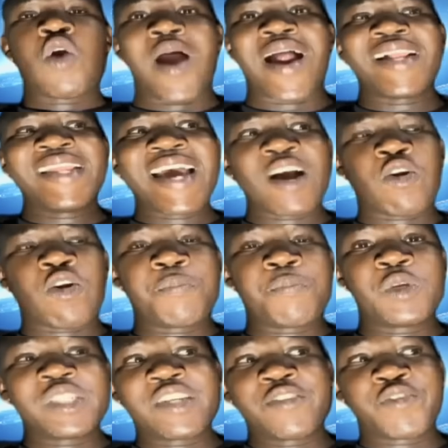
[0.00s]
While they are
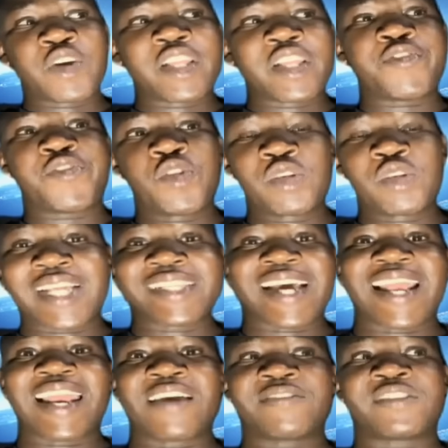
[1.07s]
competing for the few that
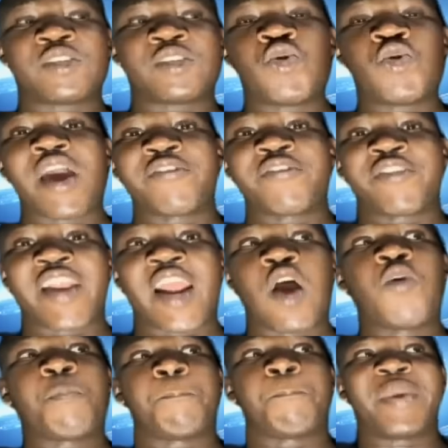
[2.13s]
are left, you have
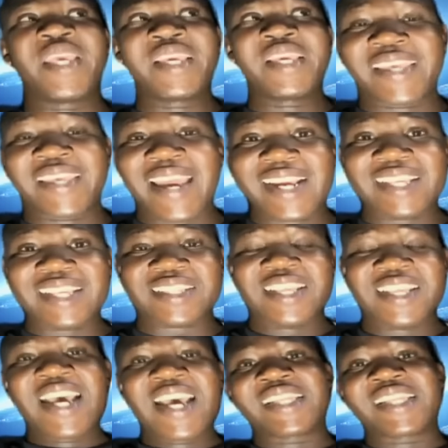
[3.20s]
now big gangs